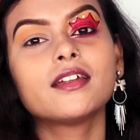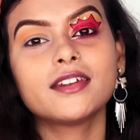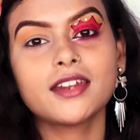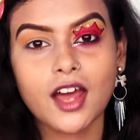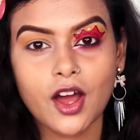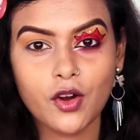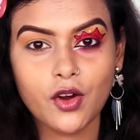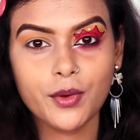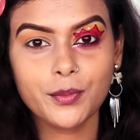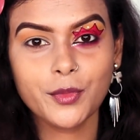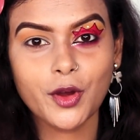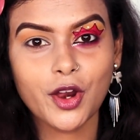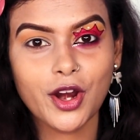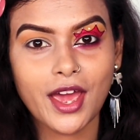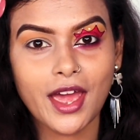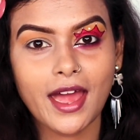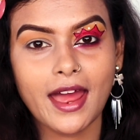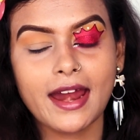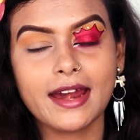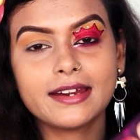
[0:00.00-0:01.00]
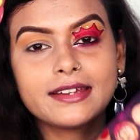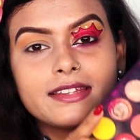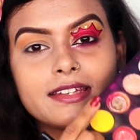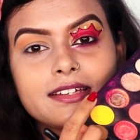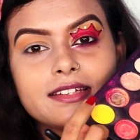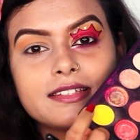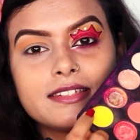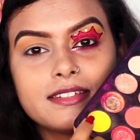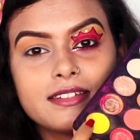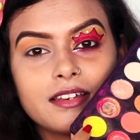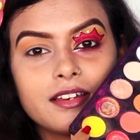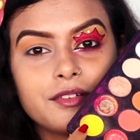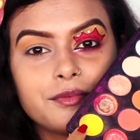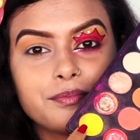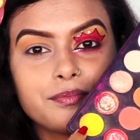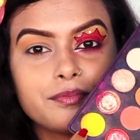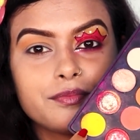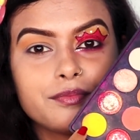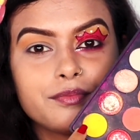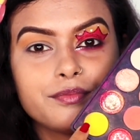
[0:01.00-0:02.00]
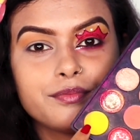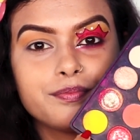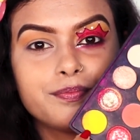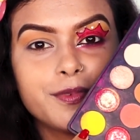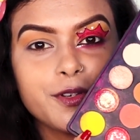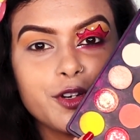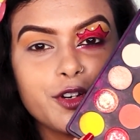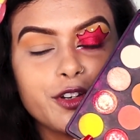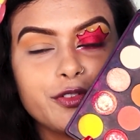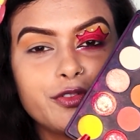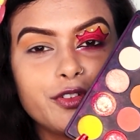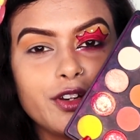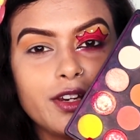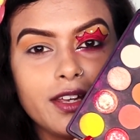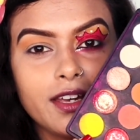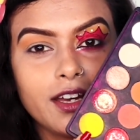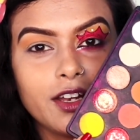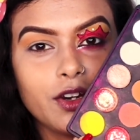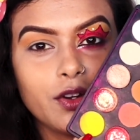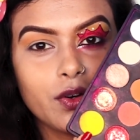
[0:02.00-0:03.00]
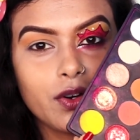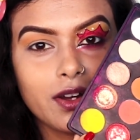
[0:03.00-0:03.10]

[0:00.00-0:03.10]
Now I'm gonna add this beautiful yellow